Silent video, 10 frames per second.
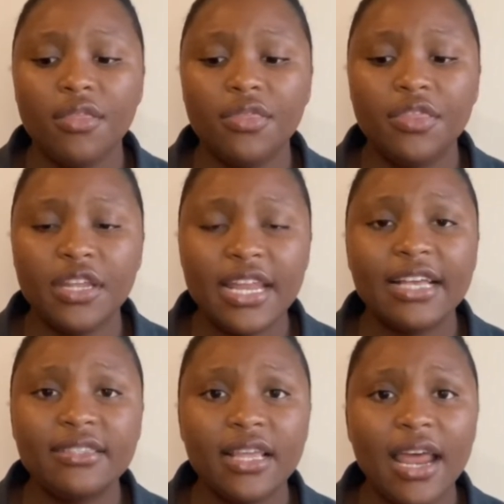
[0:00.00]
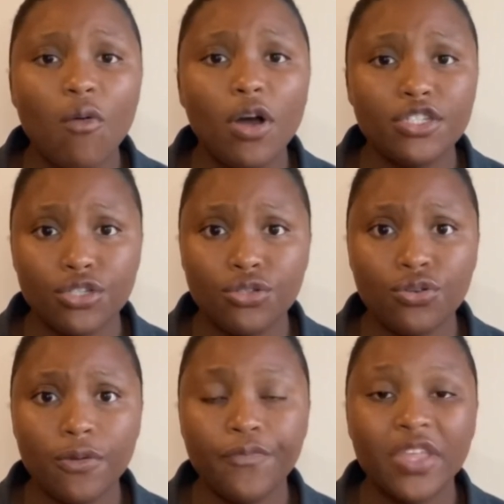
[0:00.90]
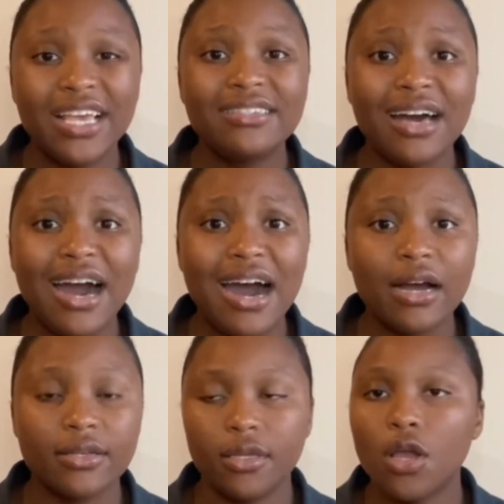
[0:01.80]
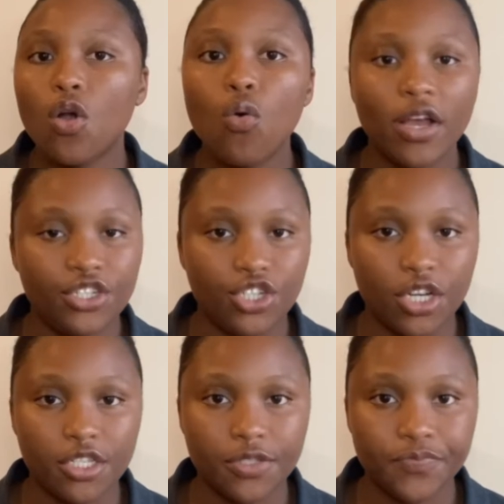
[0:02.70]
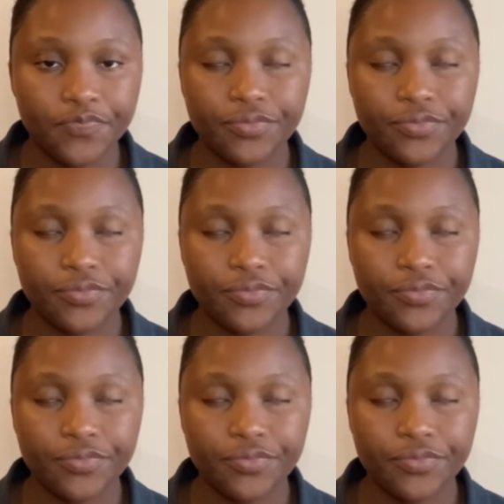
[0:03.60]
The next thing that I want you to do is ask questions.